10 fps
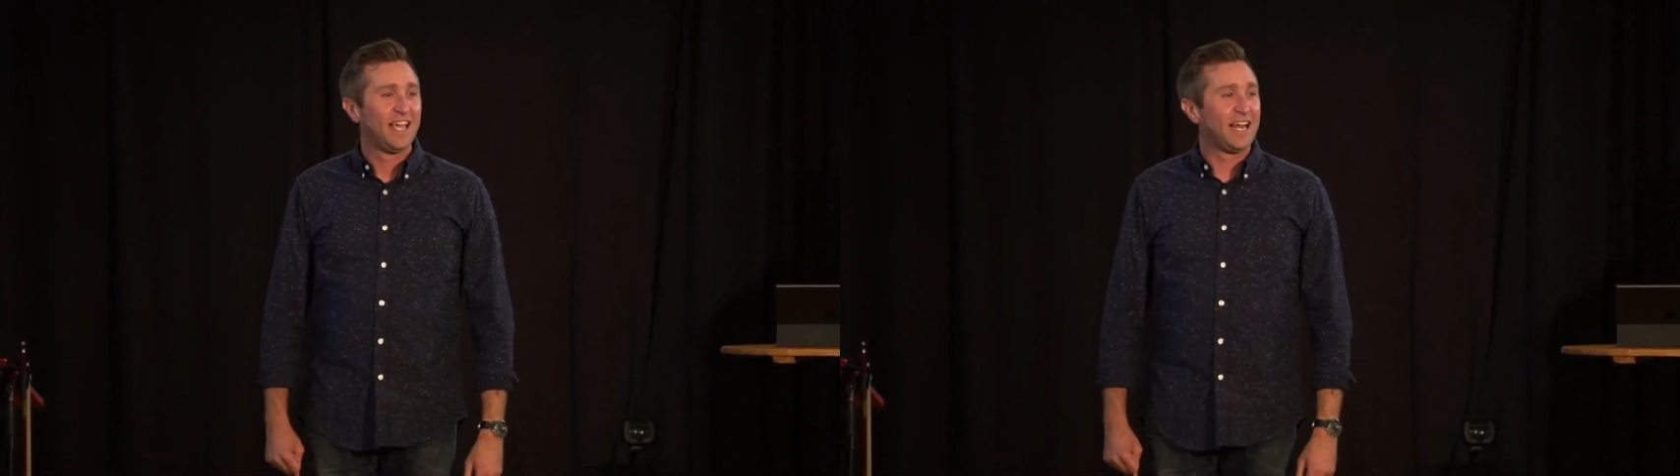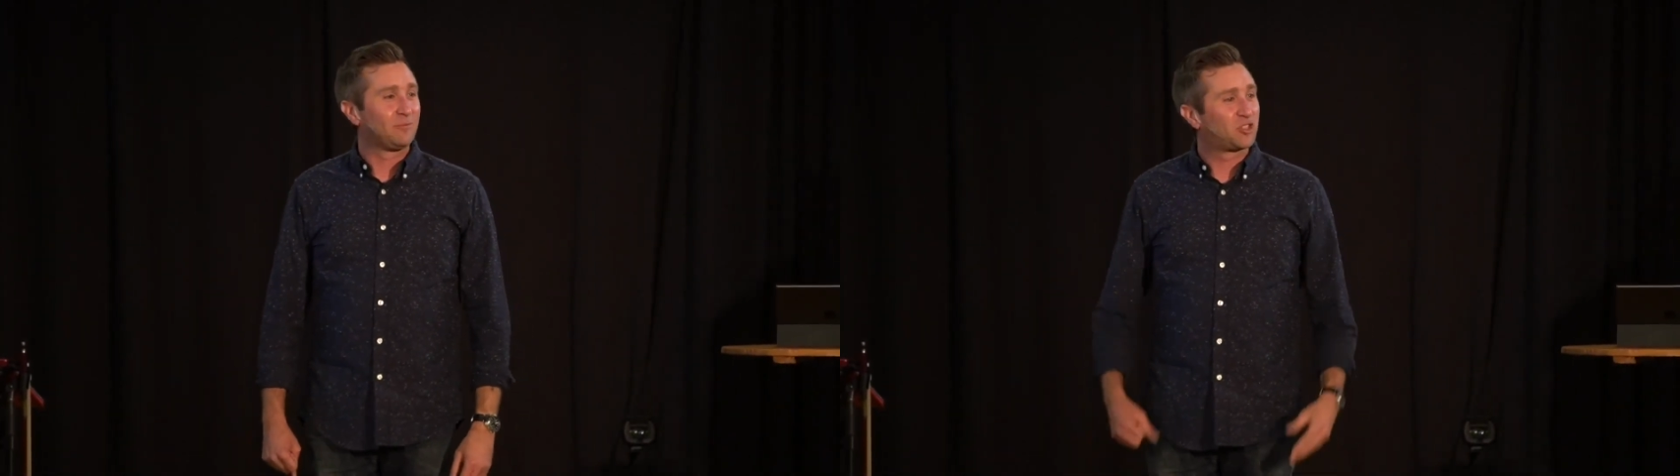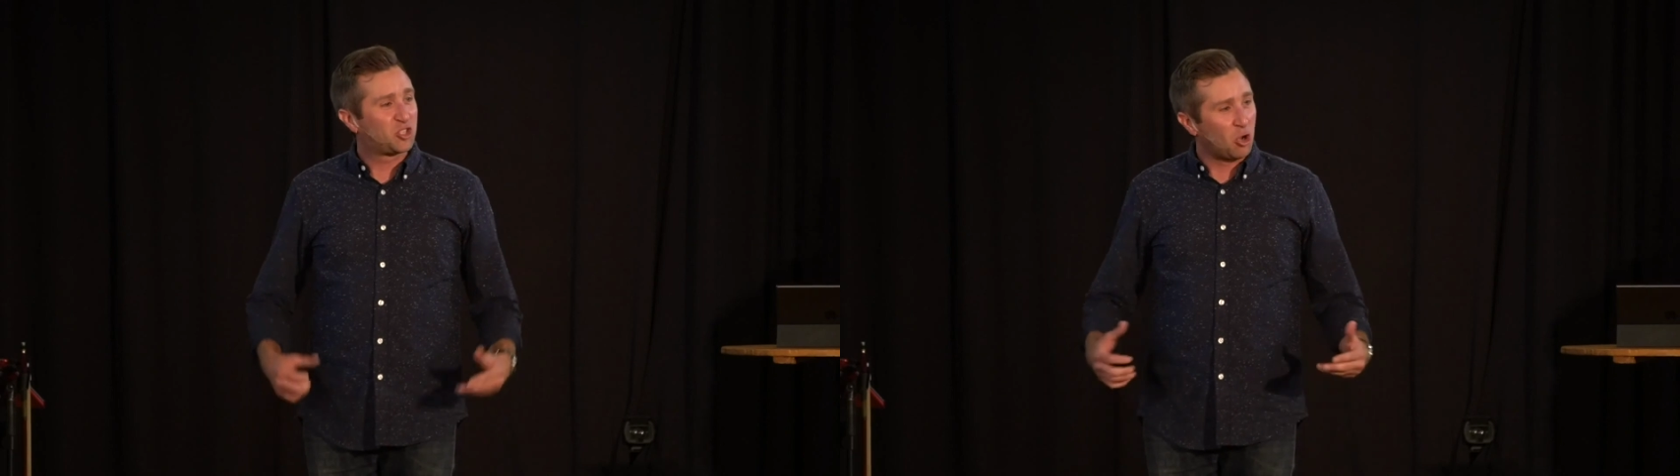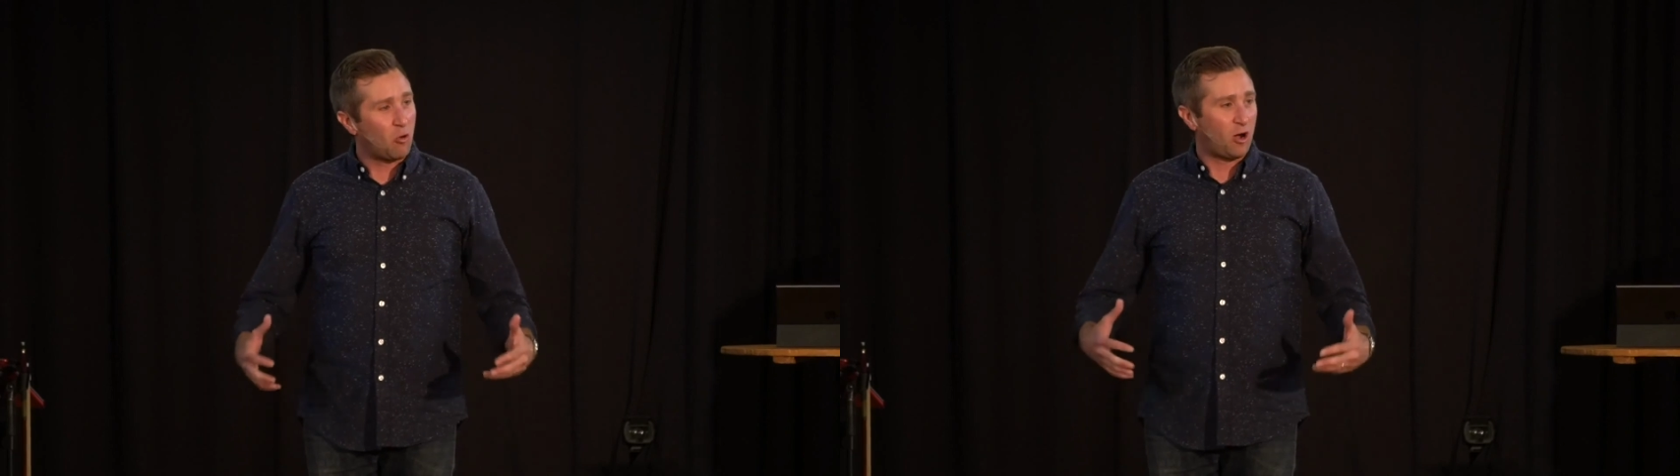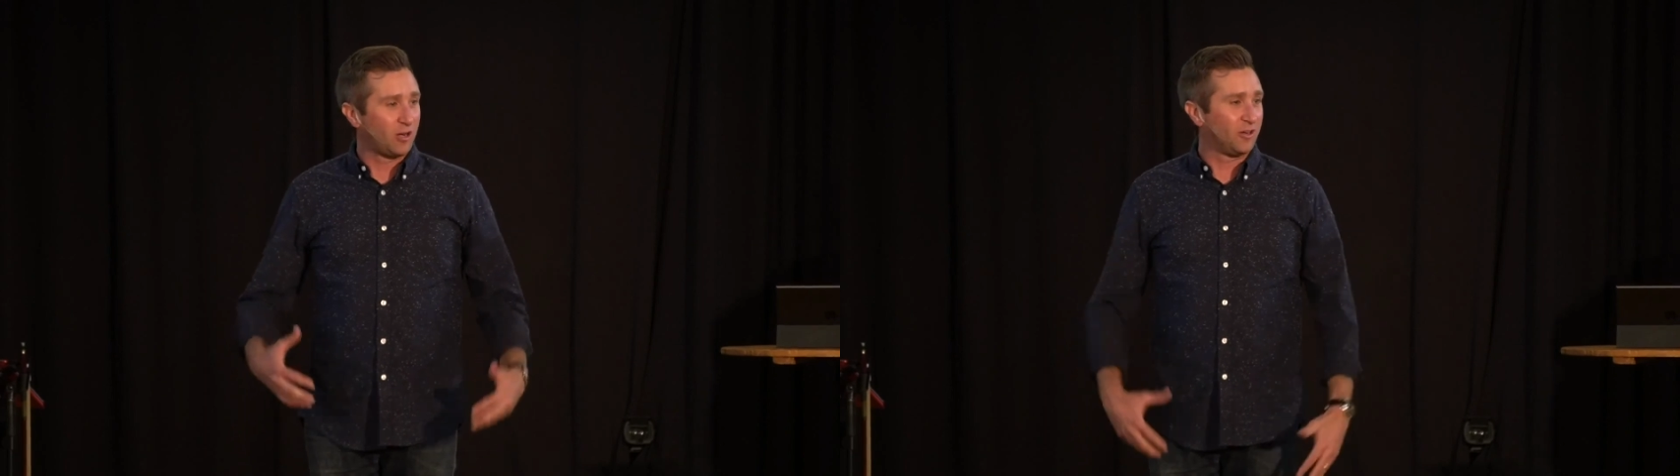And I'm
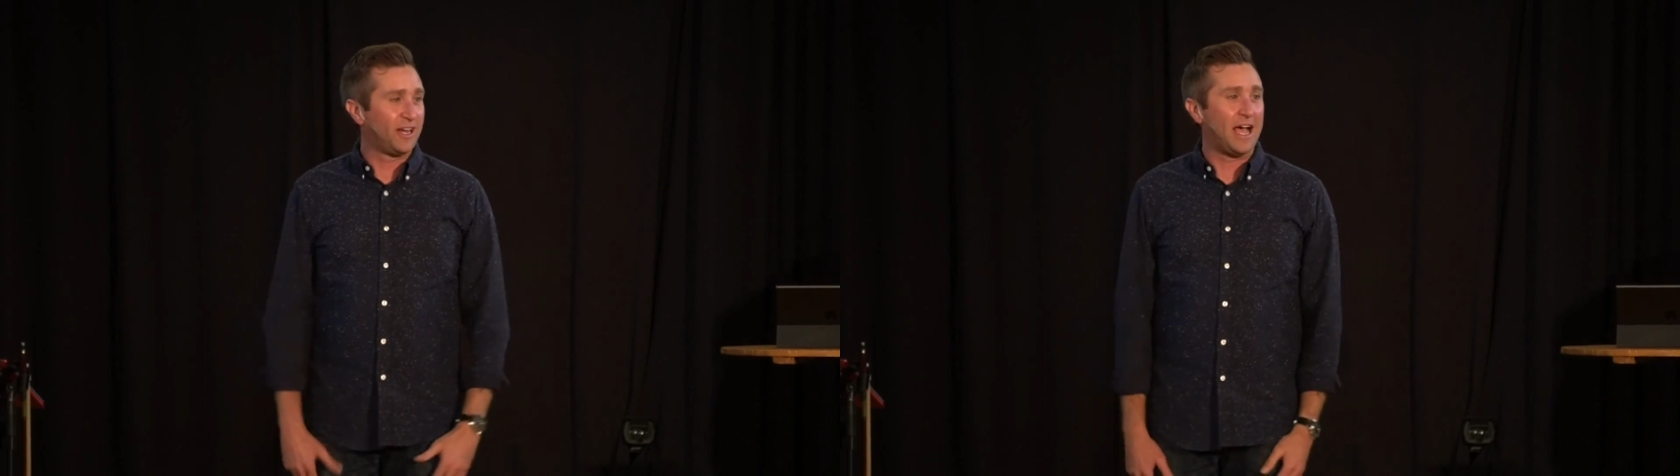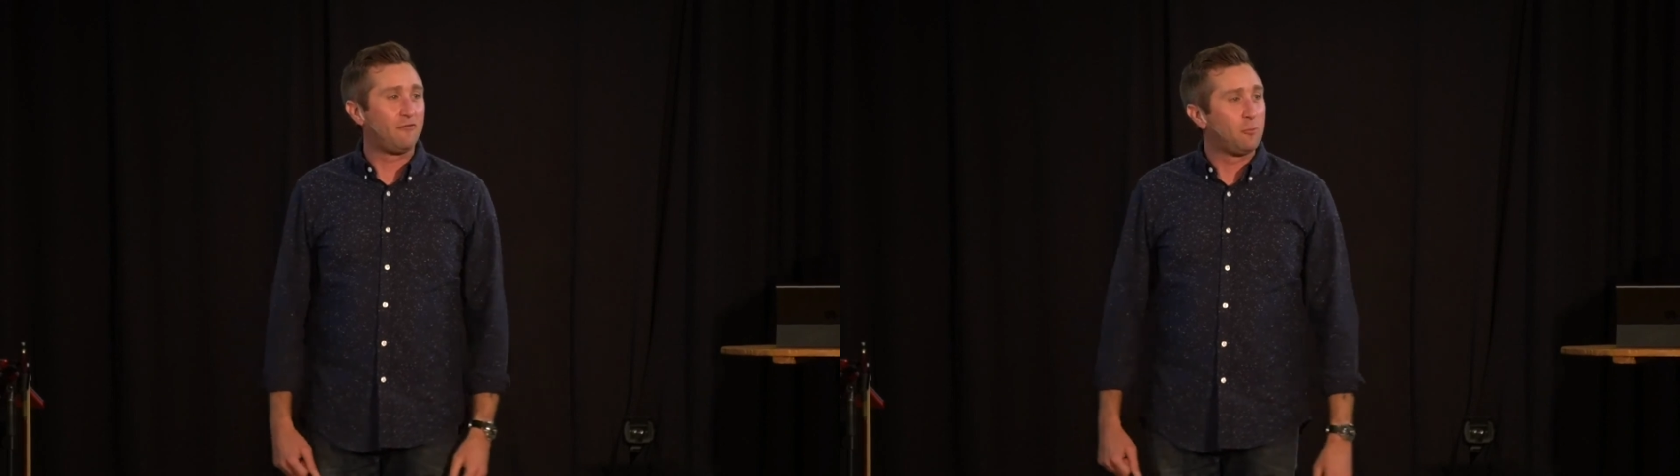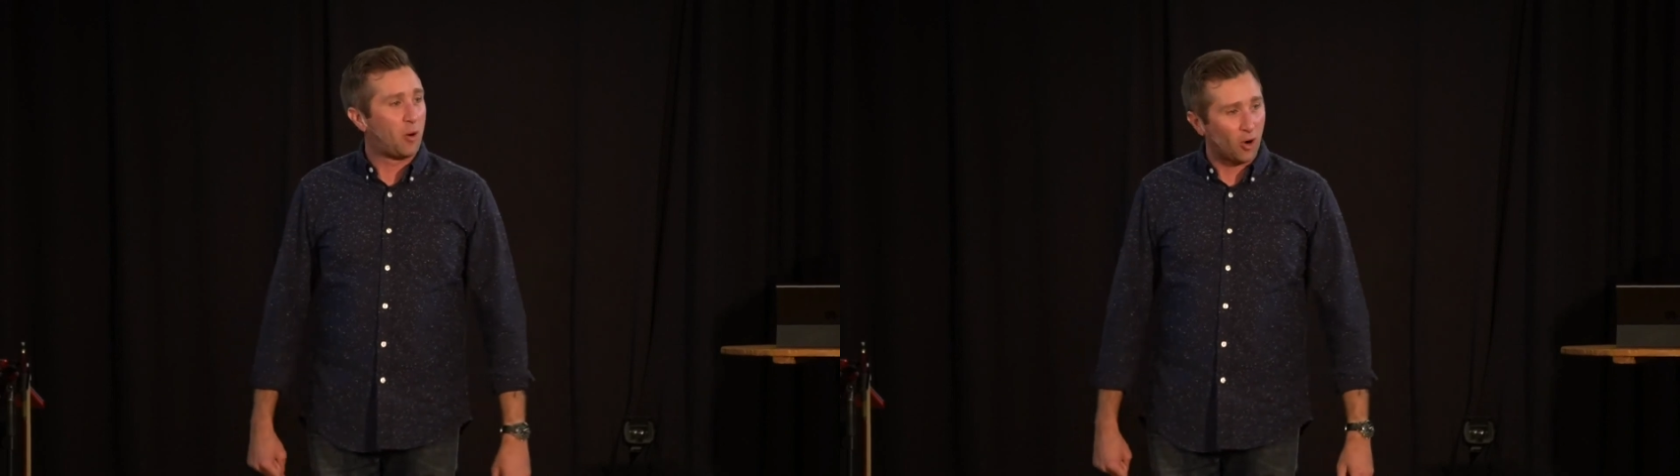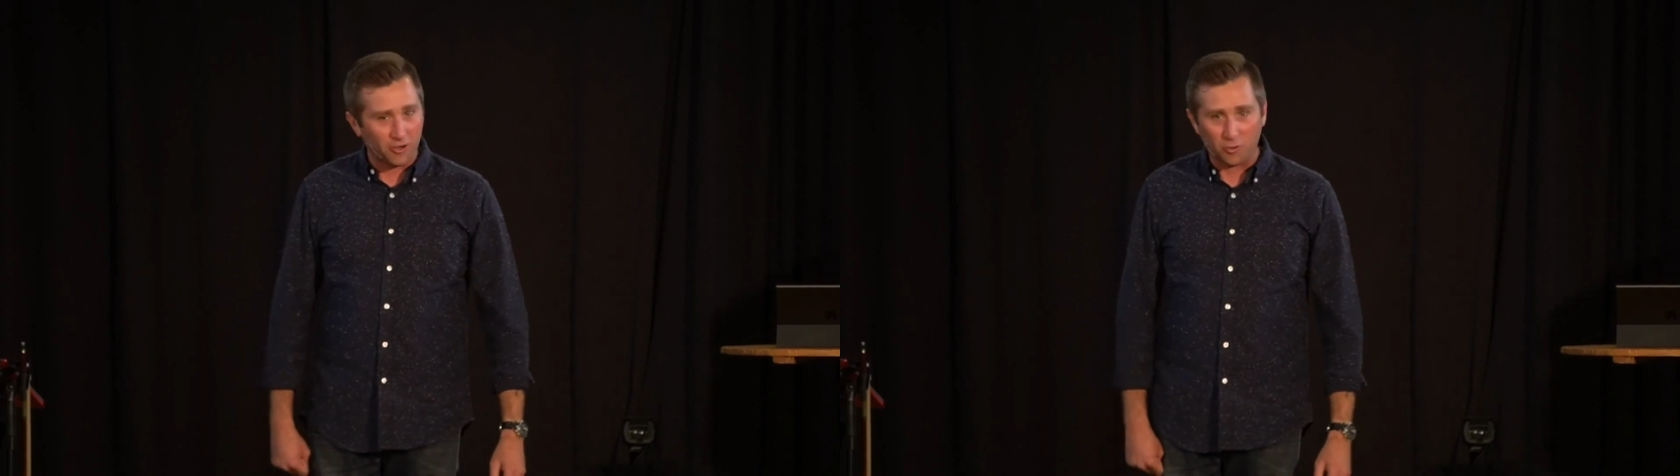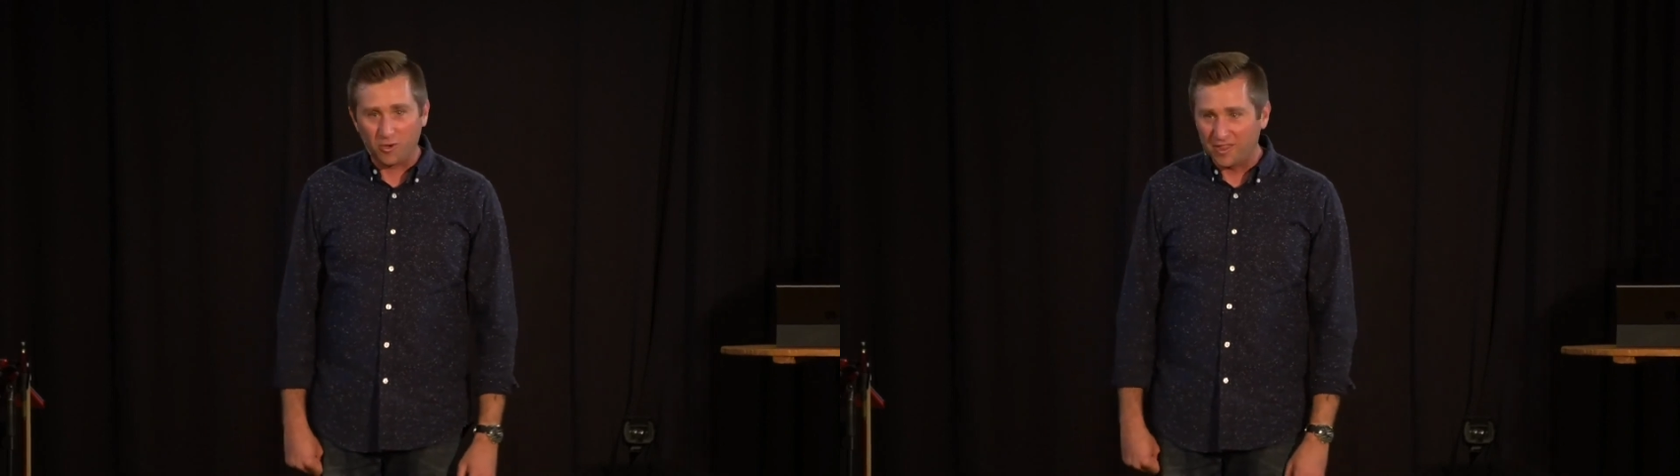so honored to have you partner